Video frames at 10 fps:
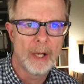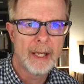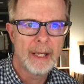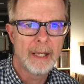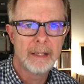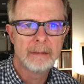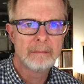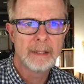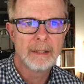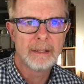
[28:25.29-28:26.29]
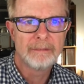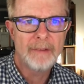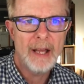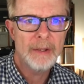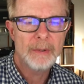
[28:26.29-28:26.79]
It, it, the
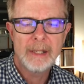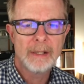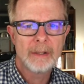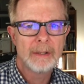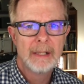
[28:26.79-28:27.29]
father here